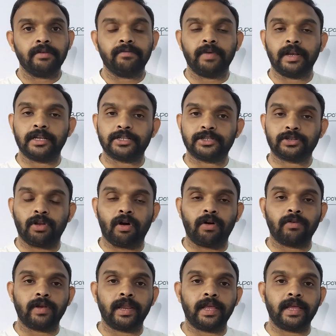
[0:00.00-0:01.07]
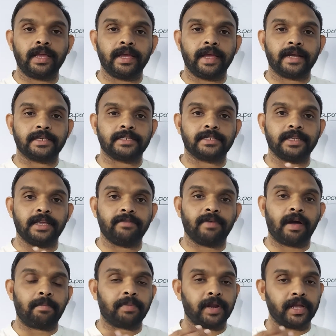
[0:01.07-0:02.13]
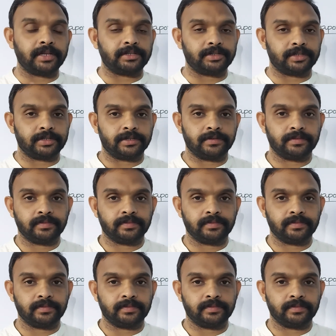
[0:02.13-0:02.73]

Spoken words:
will slowly gets evaporated.